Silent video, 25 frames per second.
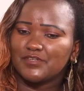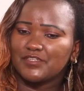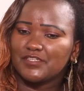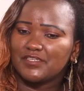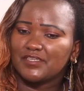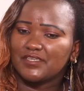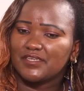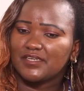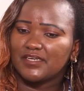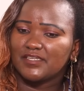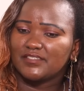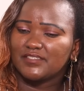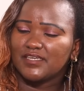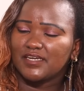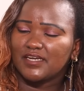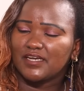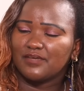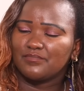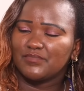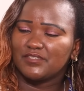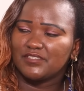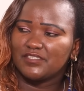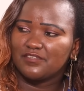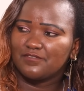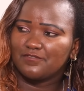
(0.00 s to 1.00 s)
walikata
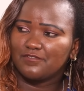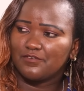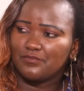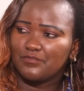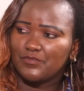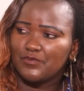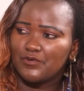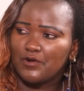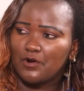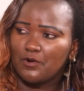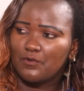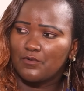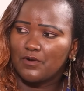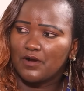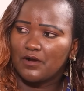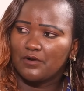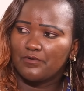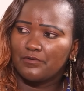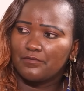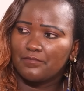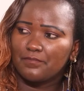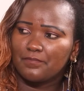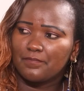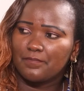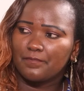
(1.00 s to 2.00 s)
committee for me wa
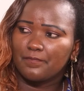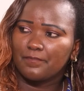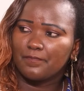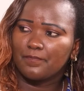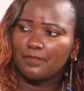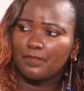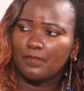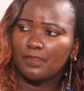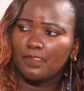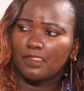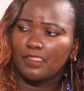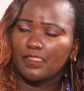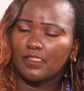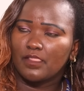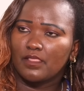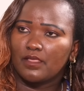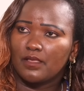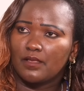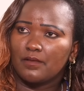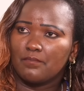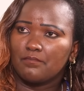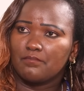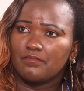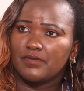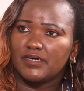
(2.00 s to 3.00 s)
kwao,
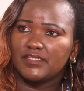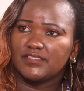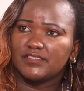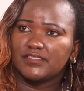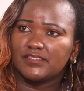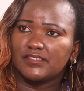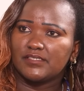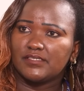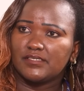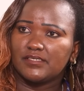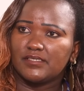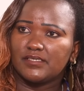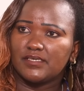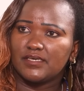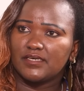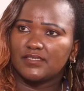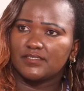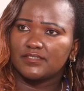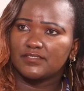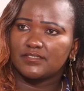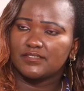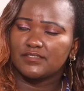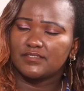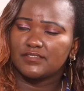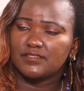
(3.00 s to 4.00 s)
but he
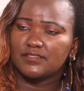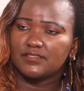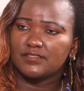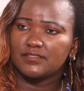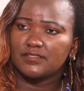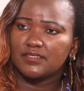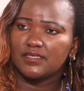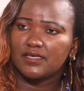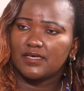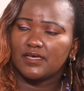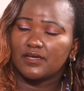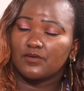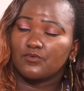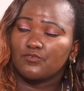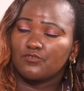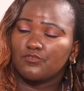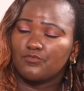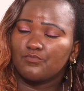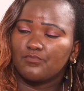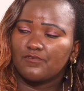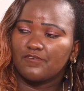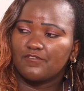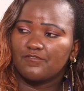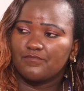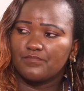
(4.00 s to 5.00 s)
has a
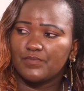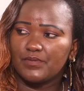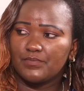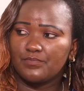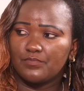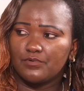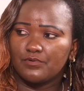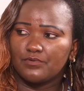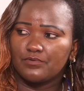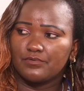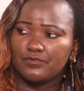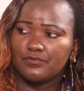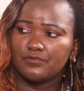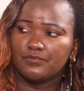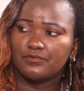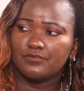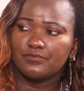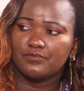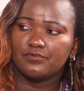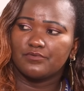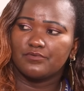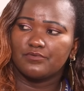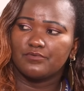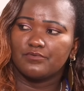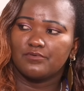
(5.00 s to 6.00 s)
group of people
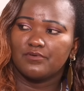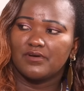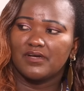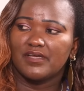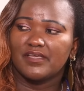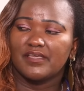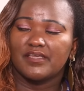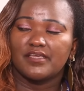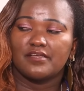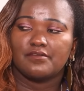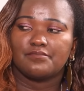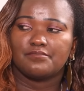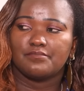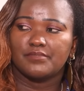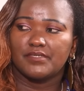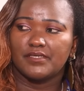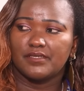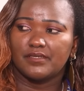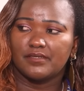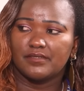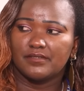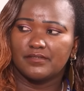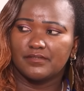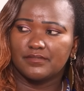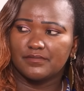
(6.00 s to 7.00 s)
who are helping.
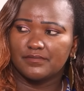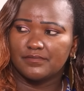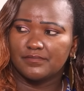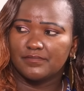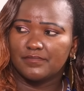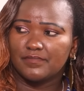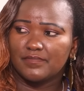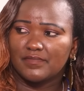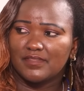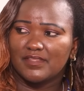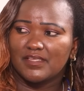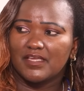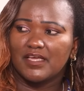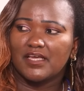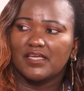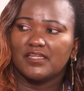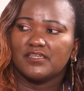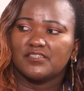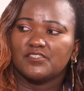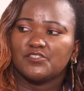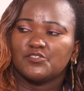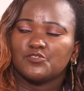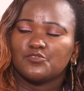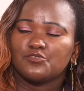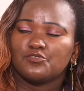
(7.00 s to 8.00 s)

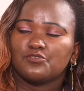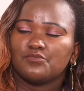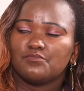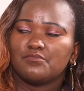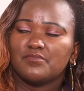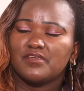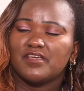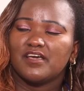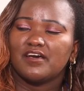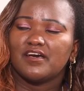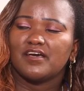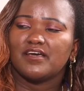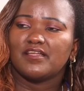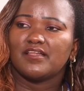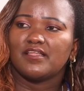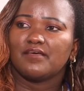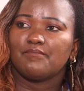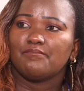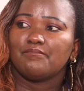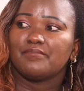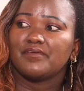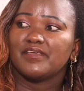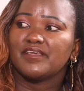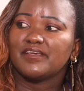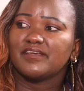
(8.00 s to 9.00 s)
And he showed me a
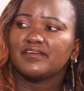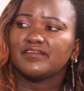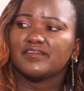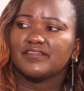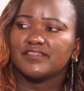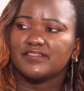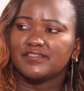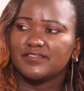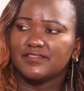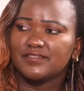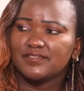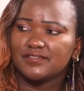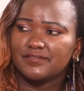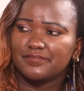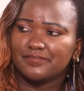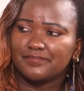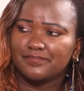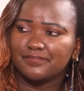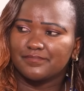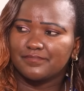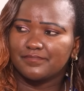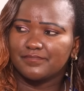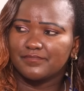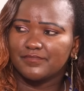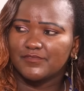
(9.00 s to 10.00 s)
big list
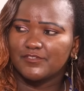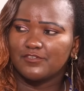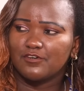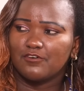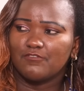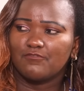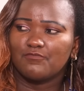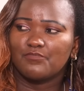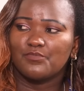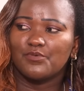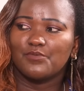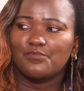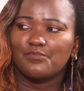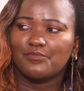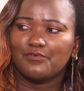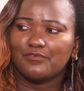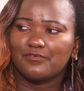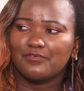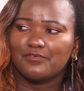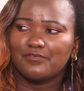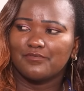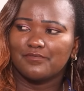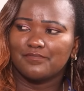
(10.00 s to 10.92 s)
of people.